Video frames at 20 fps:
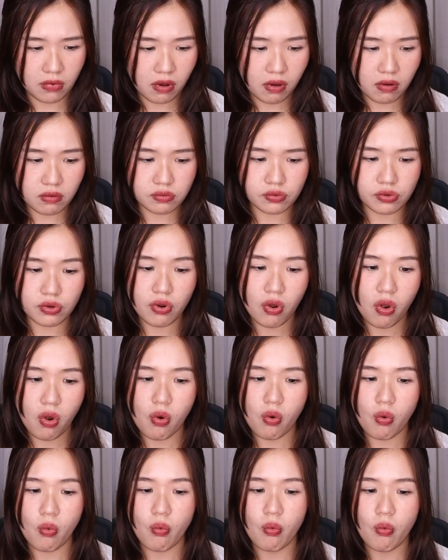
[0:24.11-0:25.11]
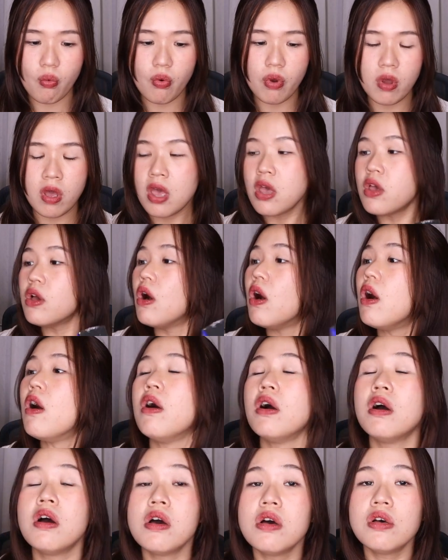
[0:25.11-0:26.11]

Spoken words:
Oh no. Oh.